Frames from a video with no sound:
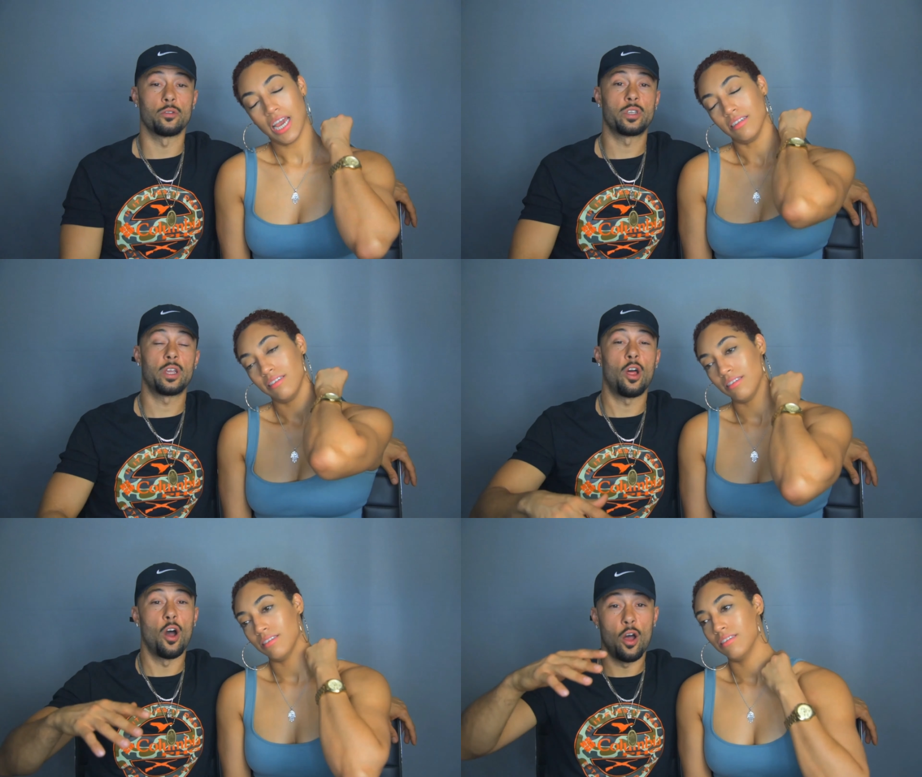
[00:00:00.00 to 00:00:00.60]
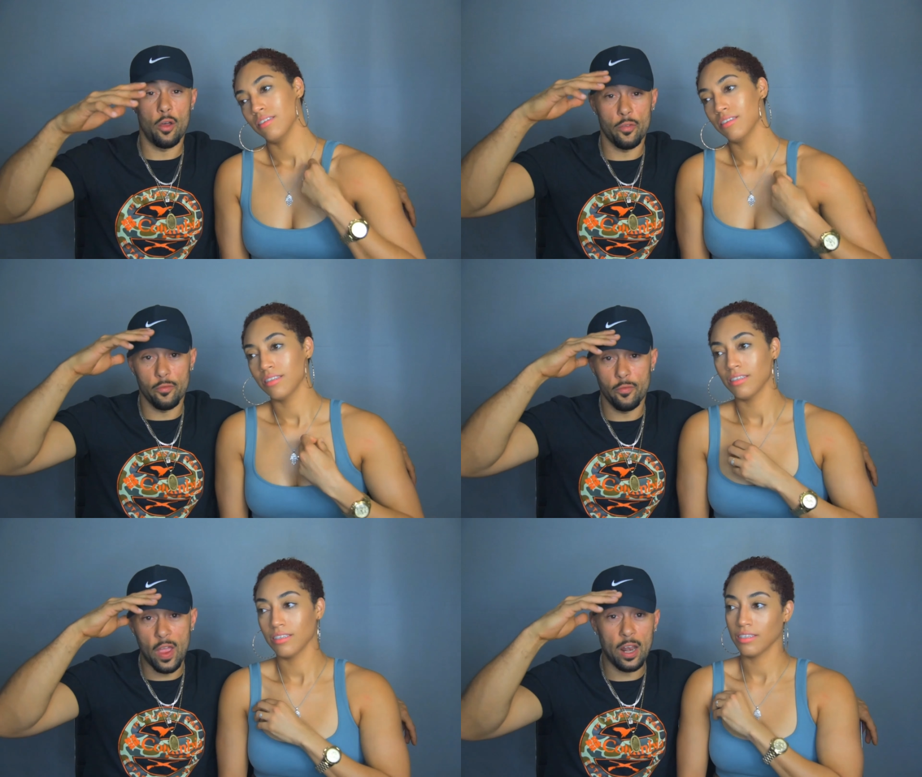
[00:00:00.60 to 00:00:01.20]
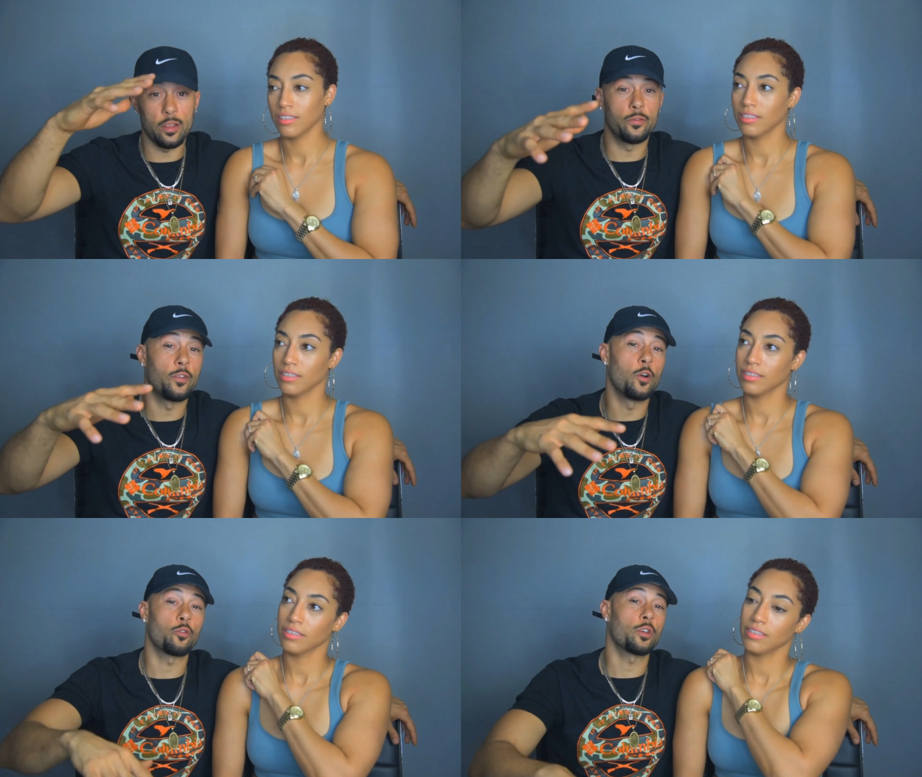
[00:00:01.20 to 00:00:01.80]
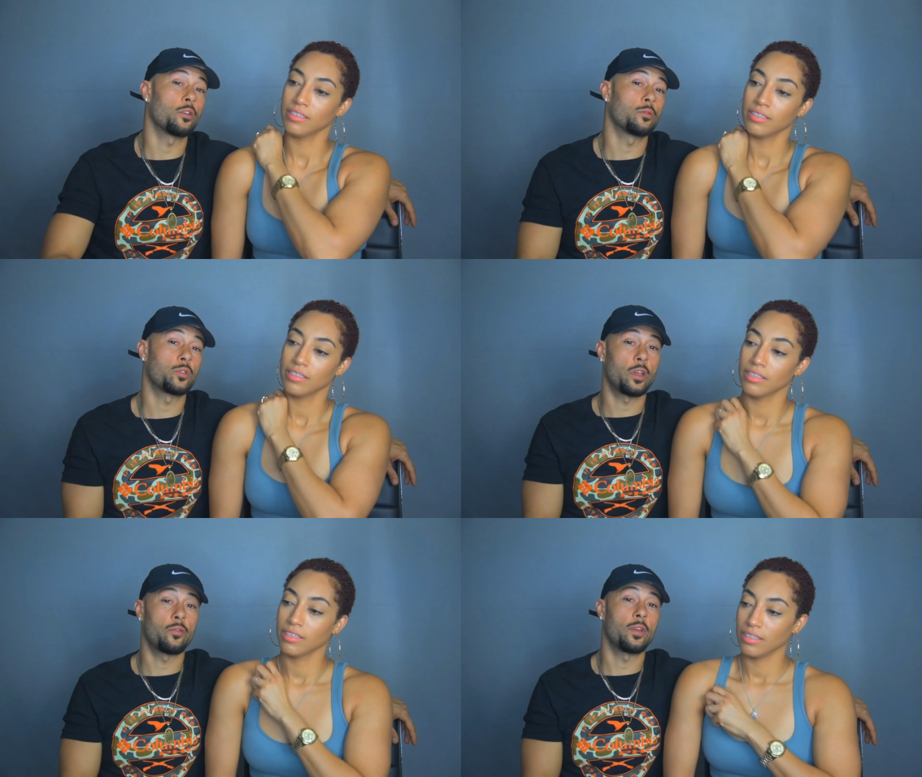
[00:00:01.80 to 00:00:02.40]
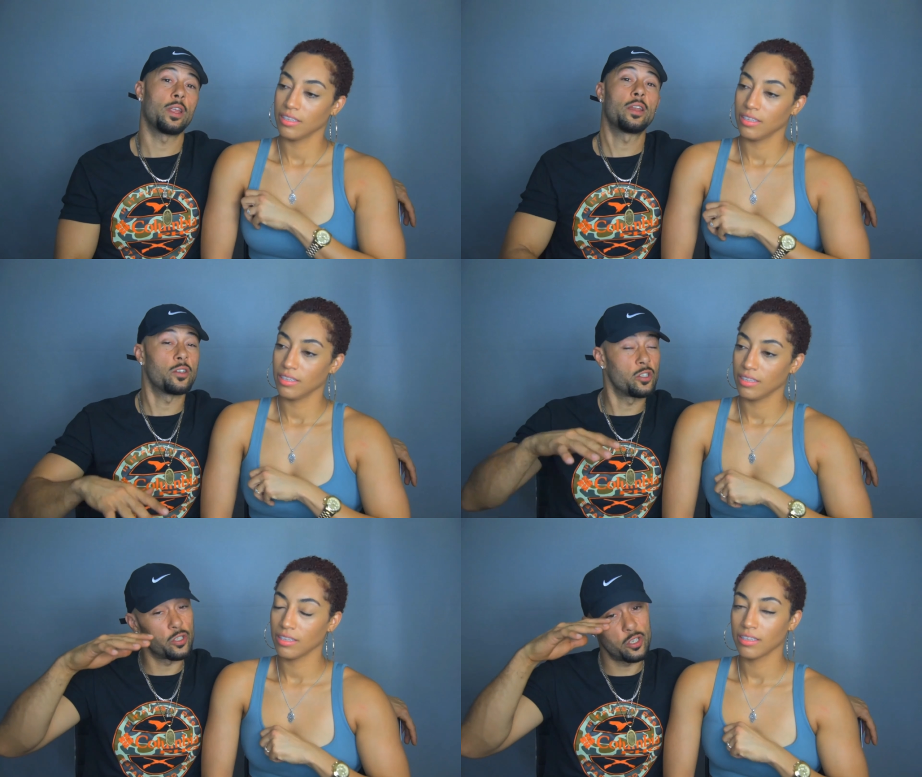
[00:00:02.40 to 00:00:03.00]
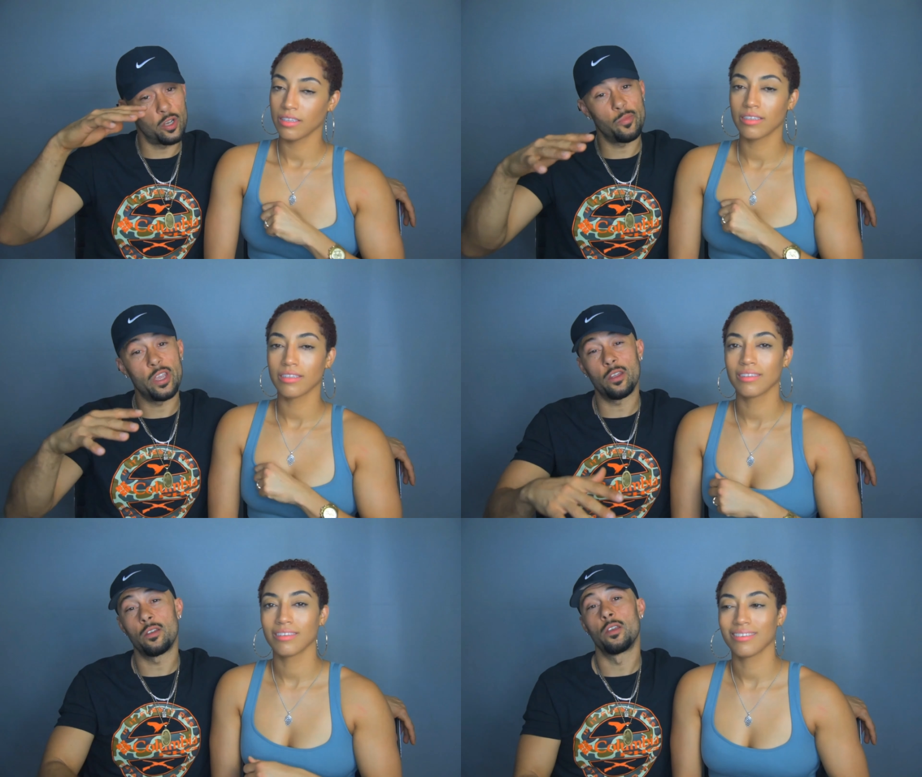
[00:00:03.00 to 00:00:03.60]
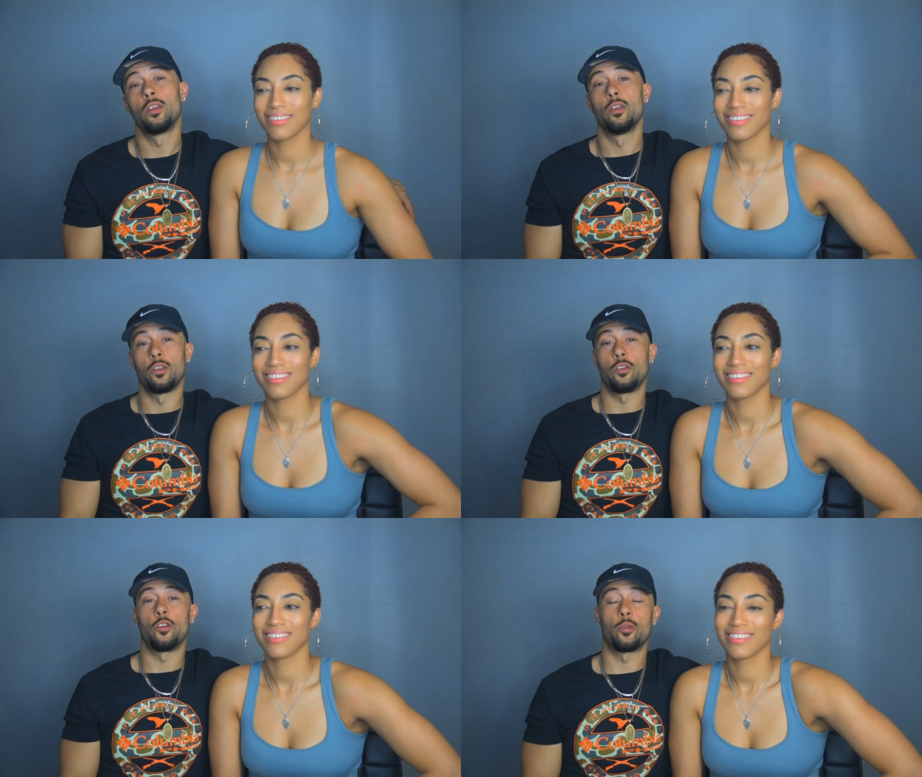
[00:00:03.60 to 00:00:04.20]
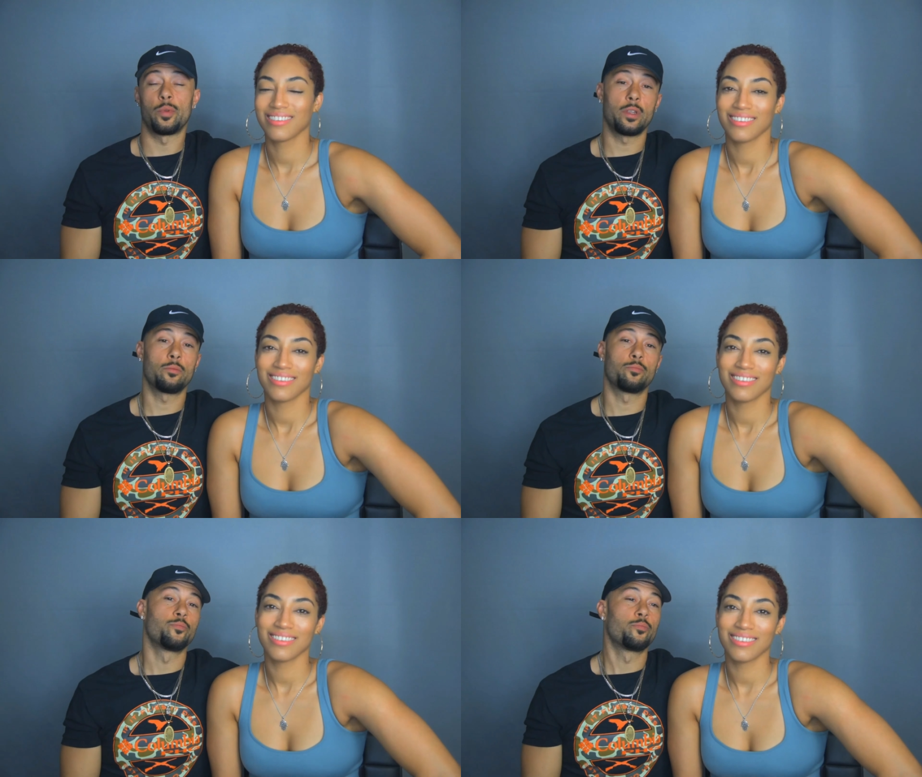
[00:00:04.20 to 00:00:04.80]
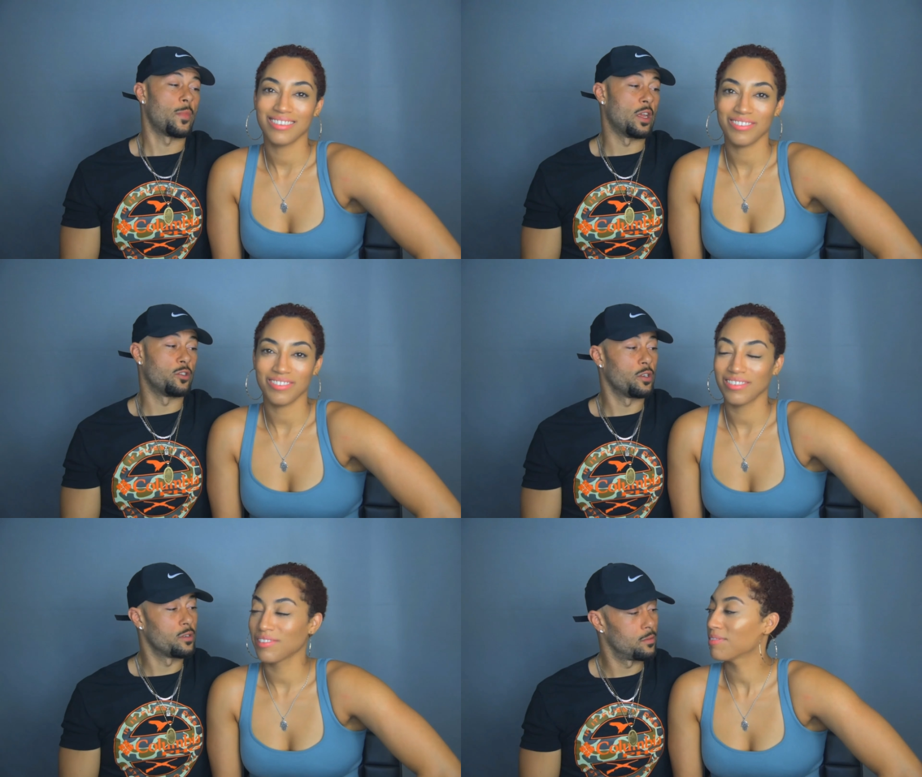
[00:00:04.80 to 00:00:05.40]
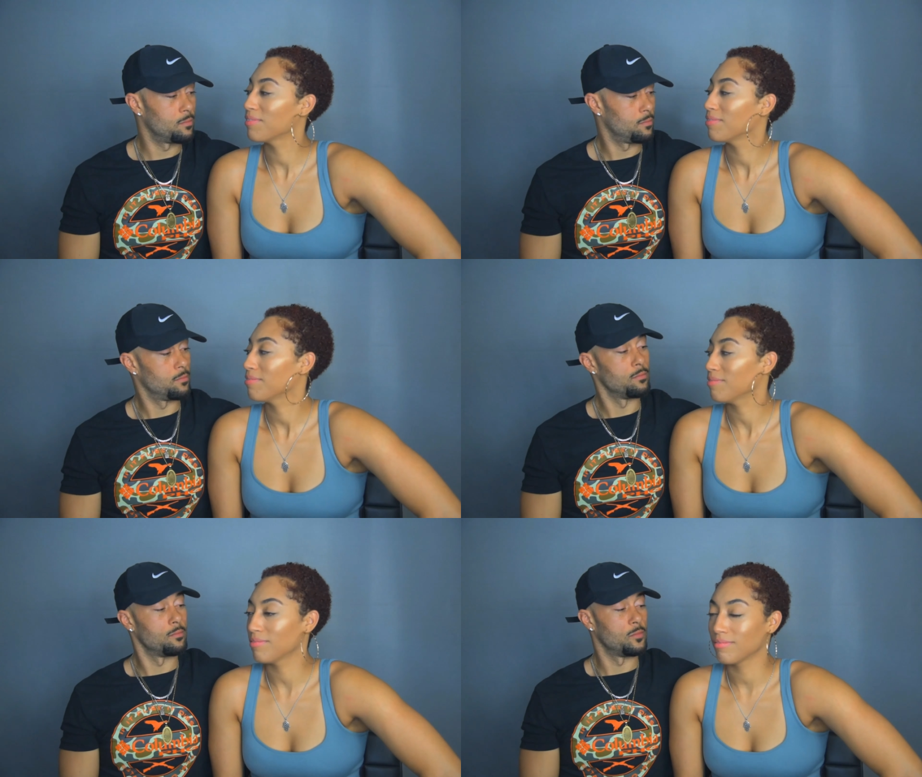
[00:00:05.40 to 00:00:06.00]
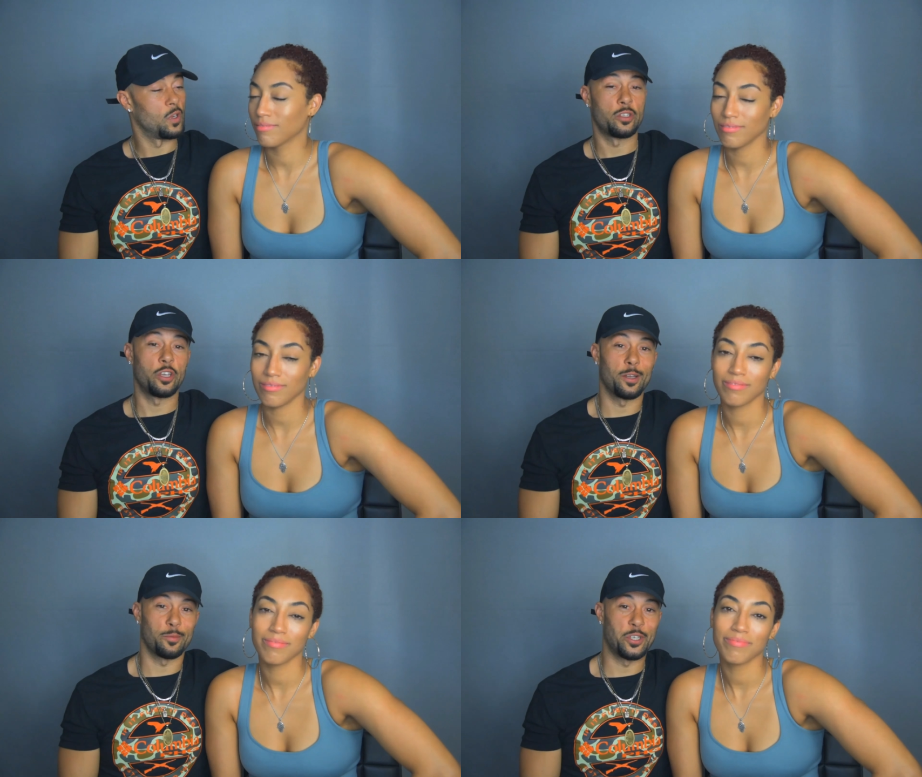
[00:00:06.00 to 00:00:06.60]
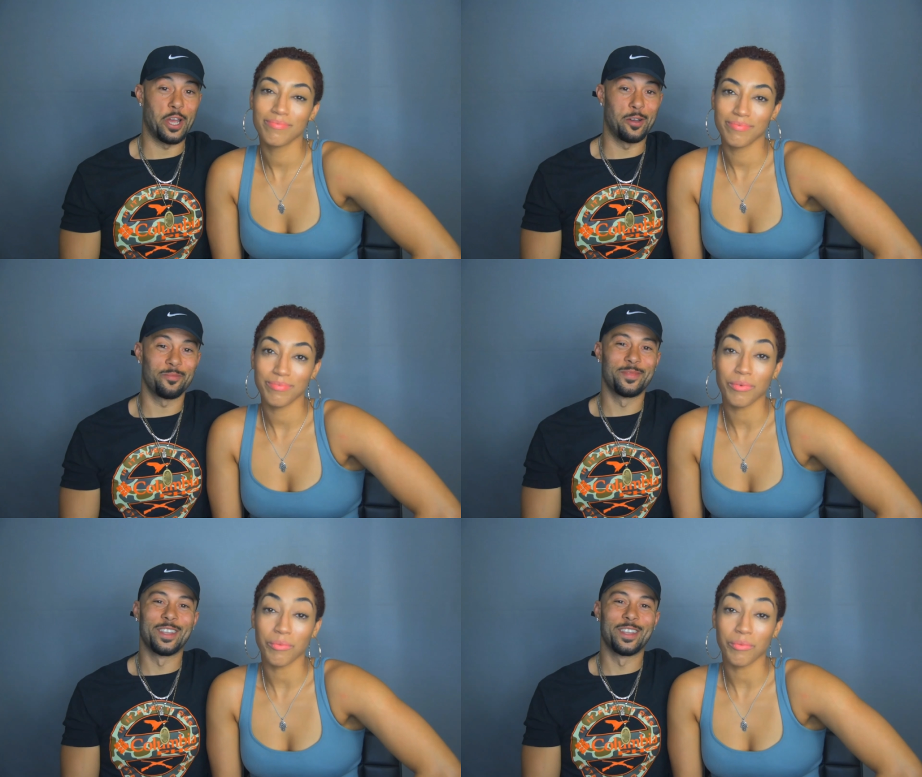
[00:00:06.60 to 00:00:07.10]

Speaker 1: You know what I'm saying? All the Valley folk. You know what I'm saying? For letting us just come in. You know what I mean? And just set up shop.